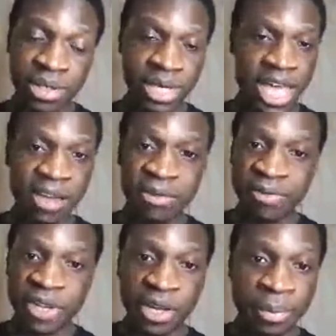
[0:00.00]

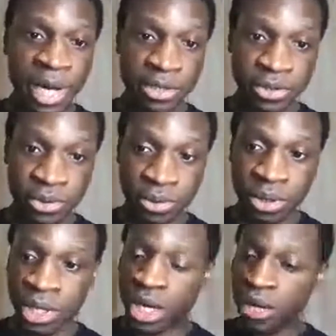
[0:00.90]
everything about you,
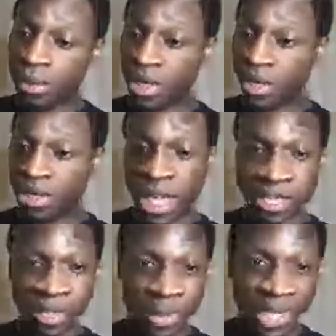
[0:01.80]
because at
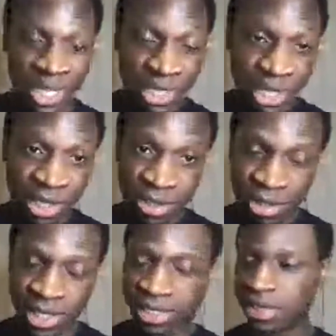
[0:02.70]
the beginning it's